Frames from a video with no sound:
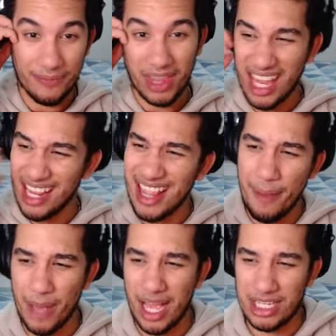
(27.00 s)
In that
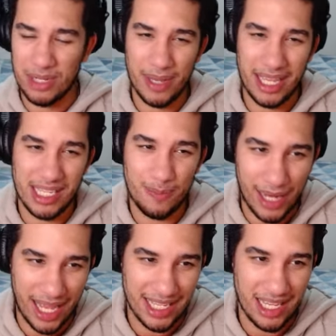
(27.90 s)
matchup against
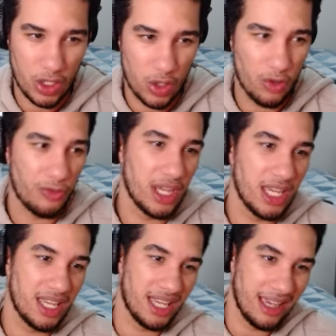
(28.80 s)
Black Yellow Luffy,
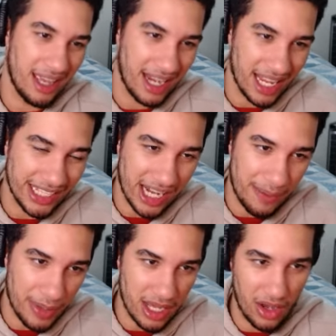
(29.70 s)
it is going to
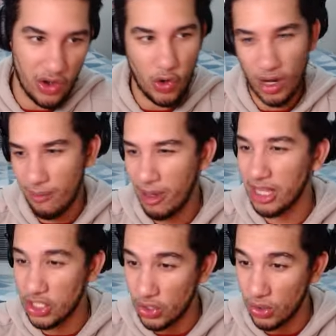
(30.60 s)
be all about
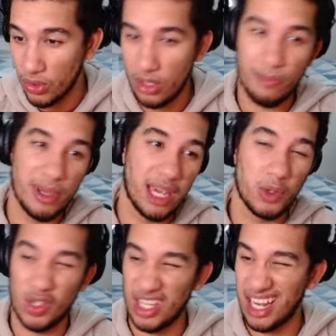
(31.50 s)
the Zoro, being able
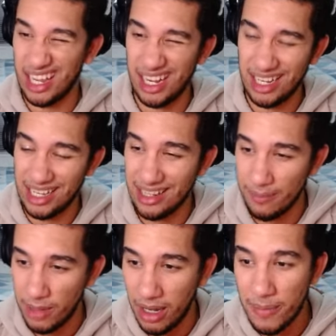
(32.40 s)
to kind of clean
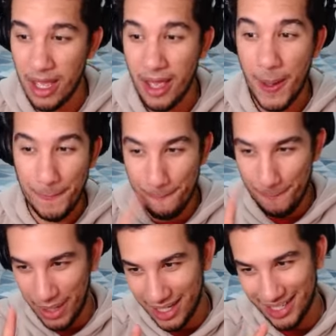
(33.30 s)
them up.
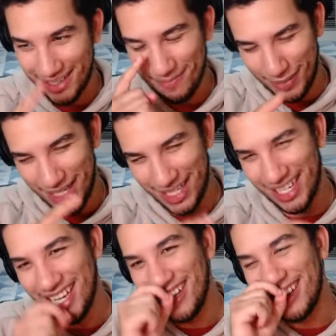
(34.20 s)
But
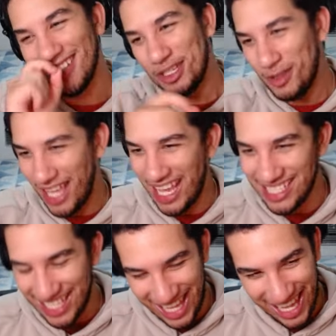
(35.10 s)

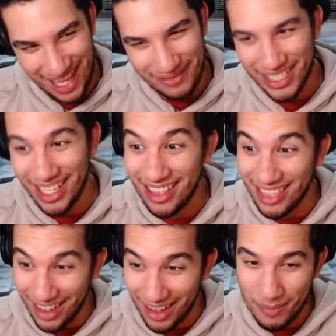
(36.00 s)
today's games
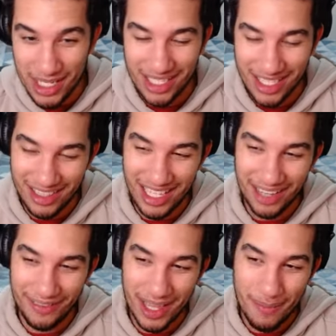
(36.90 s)
taught me something
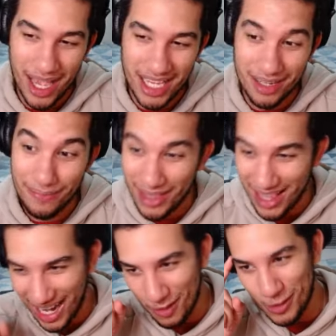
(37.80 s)
about that matchup
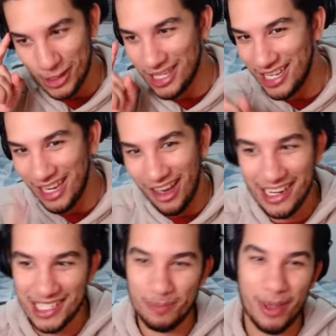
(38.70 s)
that I was not
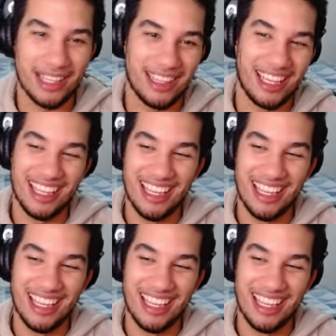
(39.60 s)
expecting.